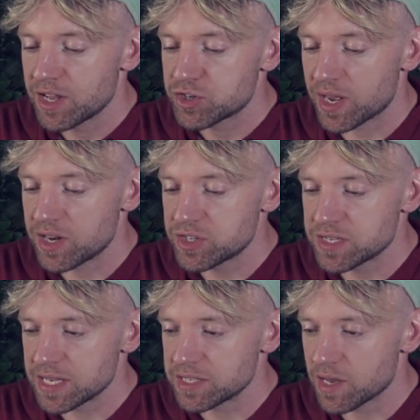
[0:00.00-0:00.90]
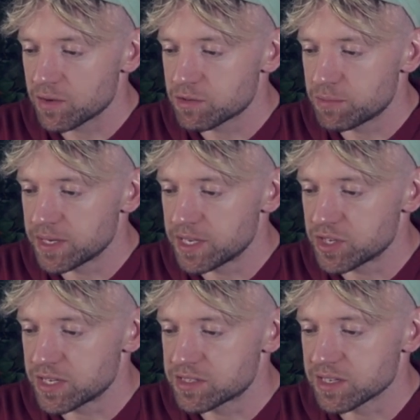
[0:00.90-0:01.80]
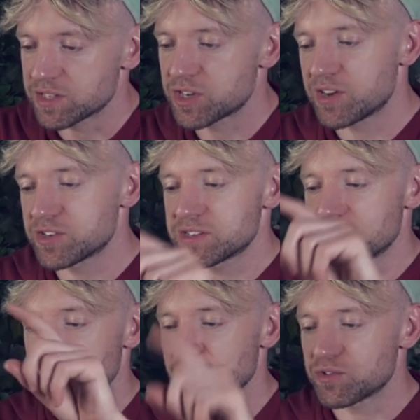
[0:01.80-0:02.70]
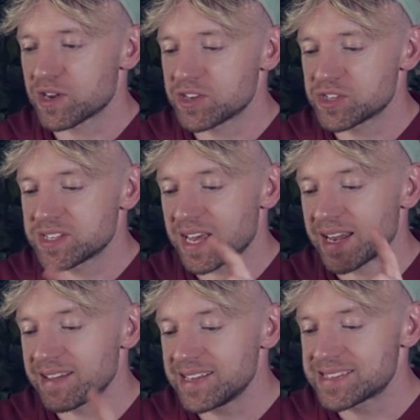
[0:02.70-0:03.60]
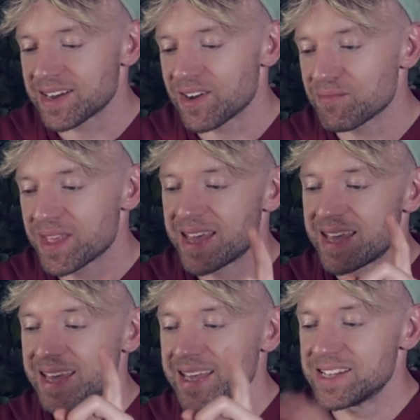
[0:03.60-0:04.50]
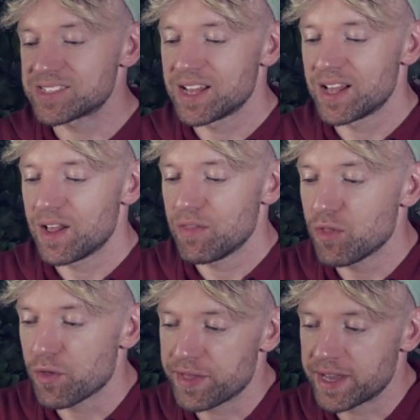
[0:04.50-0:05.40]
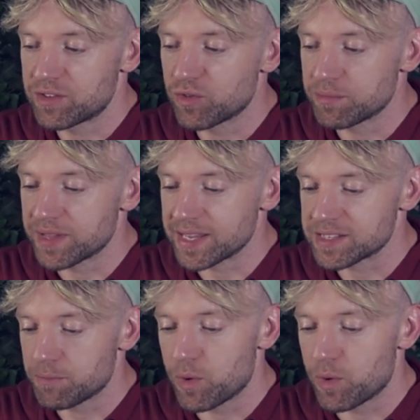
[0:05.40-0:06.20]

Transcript: Changes is going to be, as you can see, changes is no changes, and the detail is nothing to update.